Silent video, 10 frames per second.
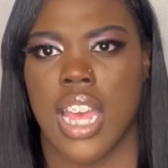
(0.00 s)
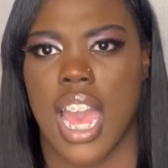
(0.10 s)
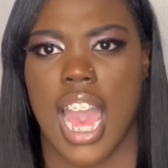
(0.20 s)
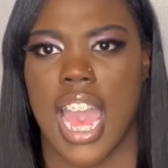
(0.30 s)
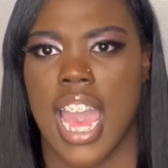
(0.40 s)

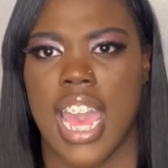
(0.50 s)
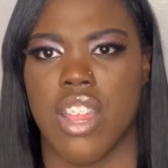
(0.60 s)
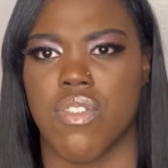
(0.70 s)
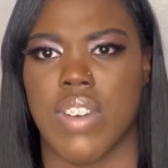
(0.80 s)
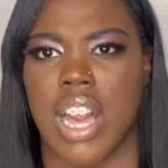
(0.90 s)
I
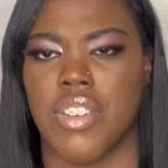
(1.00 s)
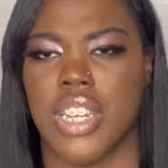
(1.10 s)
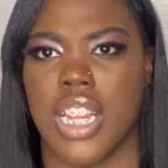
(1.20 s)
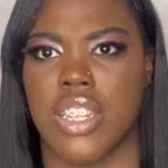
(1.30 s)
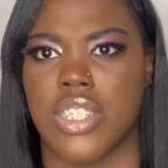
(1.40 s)
hadn't found
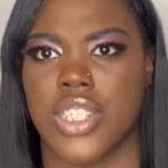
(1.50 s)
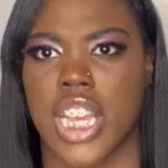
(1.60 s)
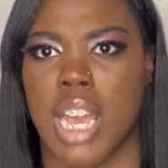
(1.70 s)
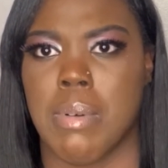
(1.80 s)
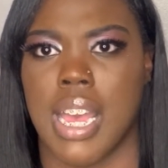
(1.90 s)
another
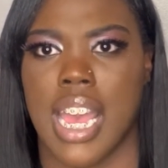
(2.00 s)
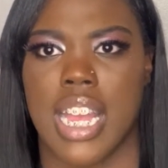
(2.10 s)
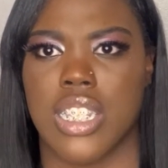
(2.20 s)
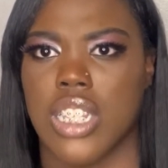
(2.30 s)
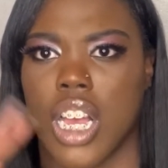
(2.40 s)
job. I had
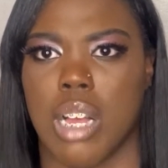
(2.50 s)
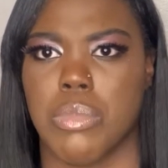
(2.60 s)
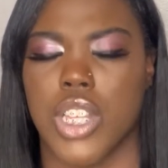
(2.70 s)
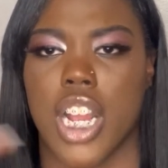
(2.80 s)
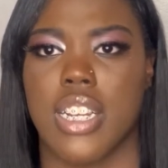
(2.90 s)

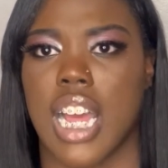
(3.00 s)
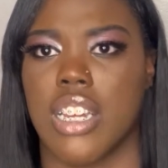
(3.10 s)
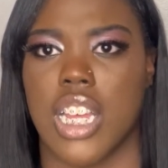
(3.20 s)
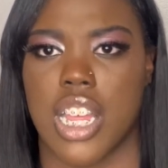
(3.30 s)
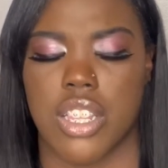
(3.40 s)
turned down
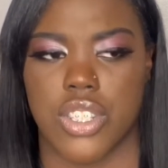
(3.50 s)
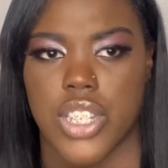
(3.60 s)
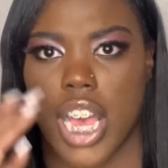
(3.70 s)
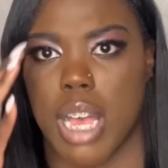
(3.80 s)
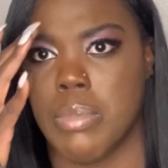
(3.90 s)
the other
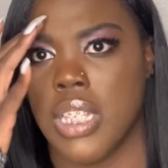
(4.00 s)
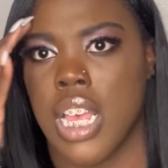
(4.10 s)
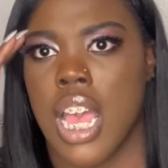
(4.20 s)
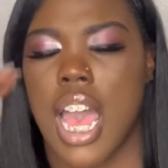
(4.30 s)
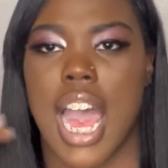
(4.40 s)
jobs.
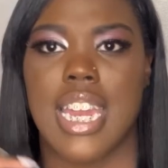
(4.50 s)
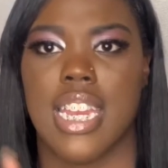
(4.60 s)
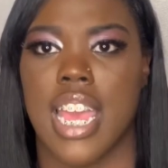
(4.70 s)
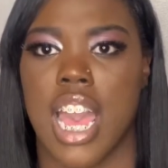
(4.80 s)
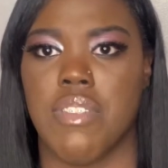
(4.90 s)
I didn't
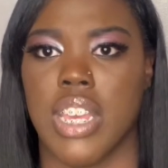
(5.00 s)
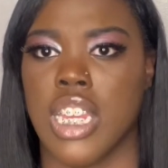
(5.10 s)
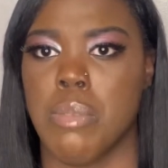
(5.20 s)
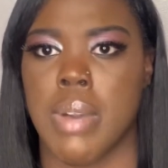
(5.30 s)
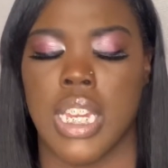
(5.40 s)
have
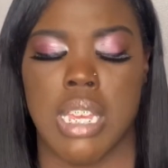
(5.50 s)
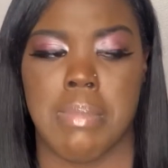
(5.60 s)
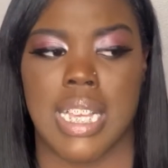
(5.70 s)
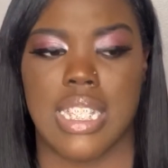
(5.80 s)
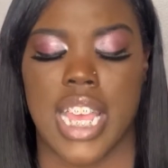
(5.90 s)
any money in
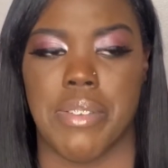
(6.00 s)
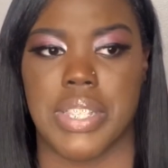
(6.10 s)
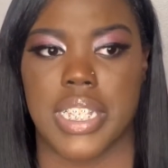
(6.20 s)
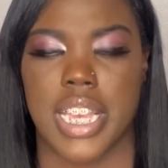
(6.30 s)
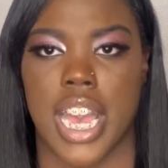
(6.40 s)
my savings
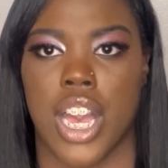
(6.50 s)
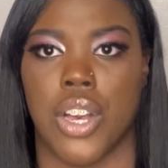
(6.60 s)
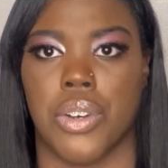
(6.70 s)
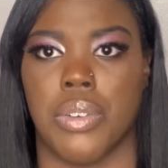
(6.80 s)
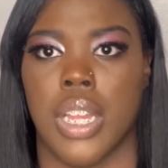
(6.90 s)

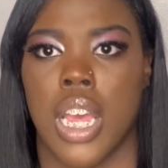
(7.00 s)
account.